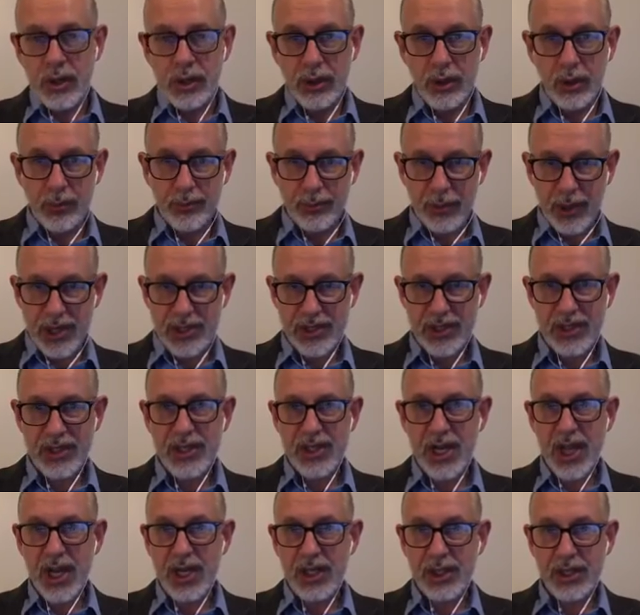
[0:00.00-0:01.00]

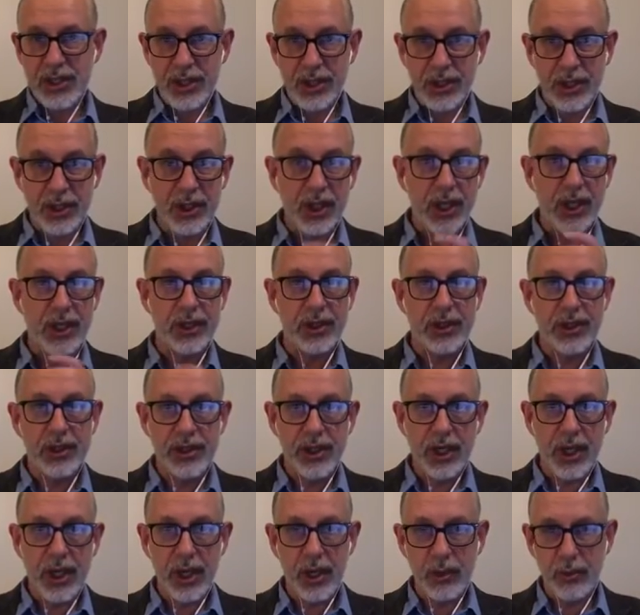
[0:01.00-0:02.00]
presentation and
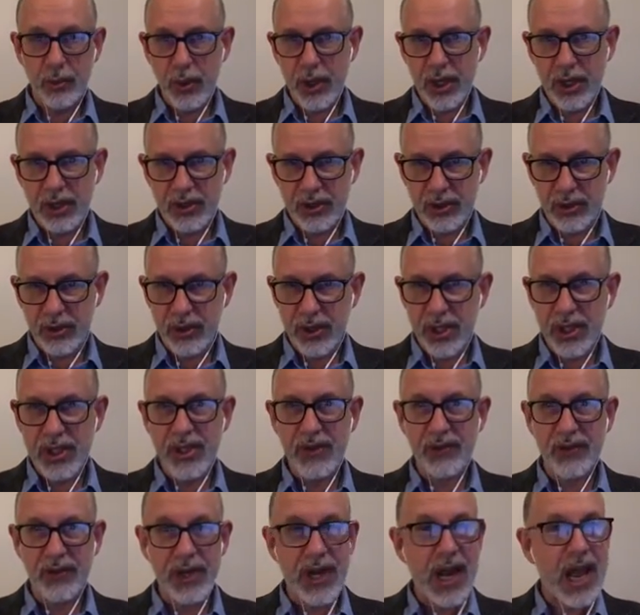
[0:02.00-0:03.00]
work through the
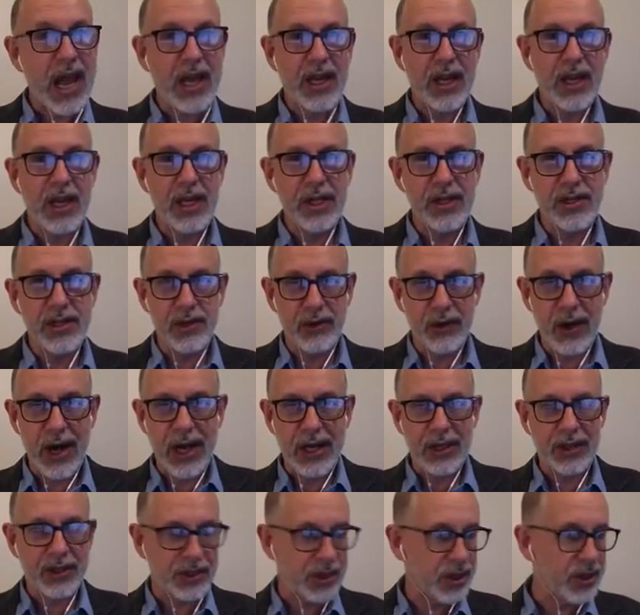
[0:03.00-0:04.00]
different
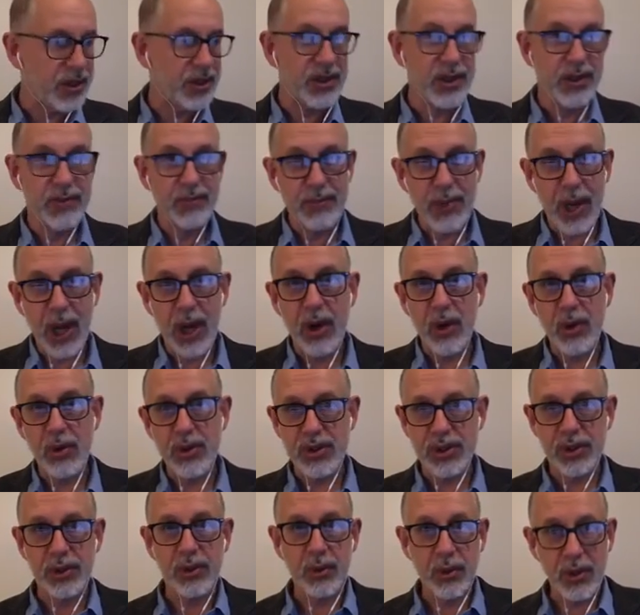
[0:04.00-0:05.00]
interactions and polls
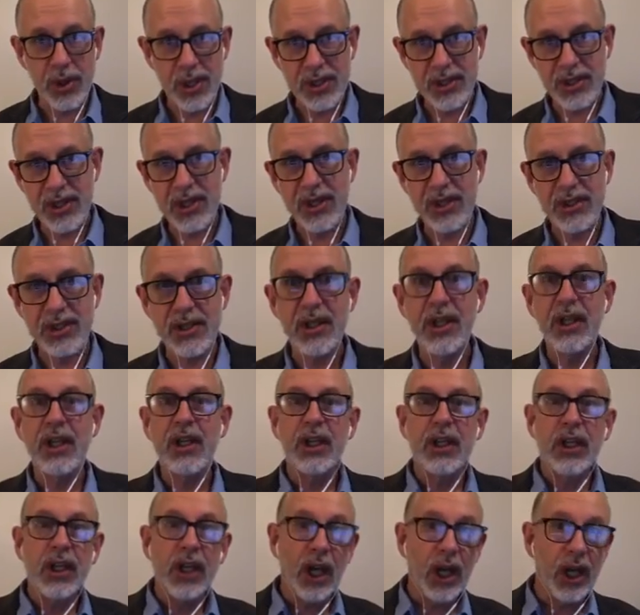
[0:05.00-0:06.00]
and quizzes,
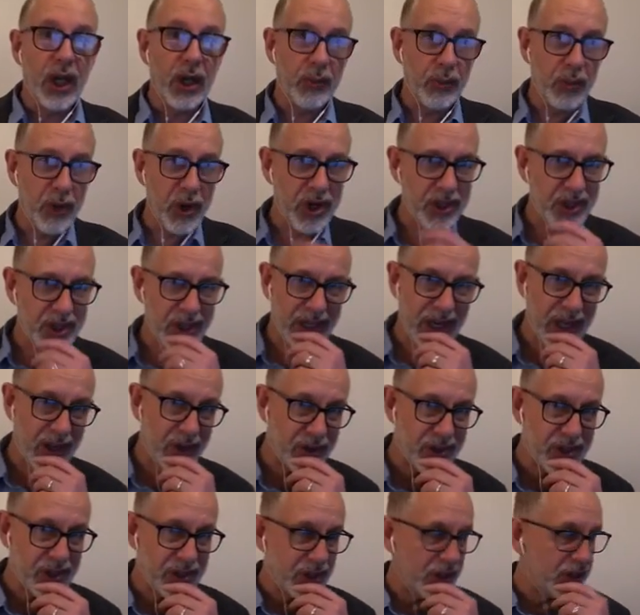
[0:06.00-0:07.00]
word
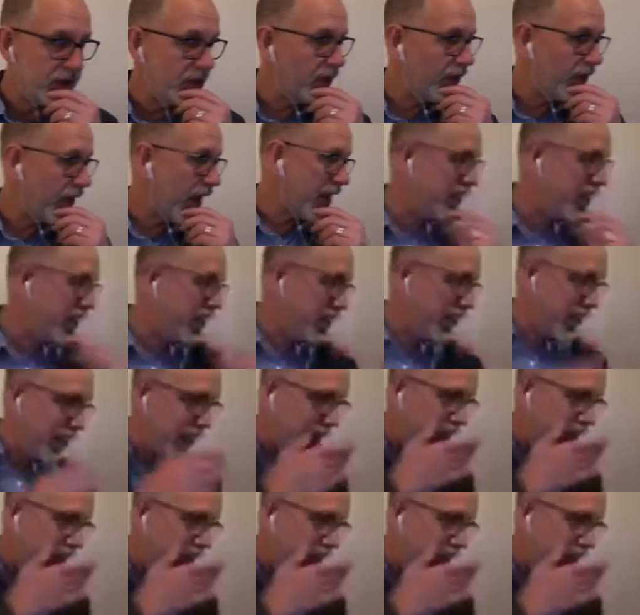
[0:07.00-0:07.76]
clouds that you've added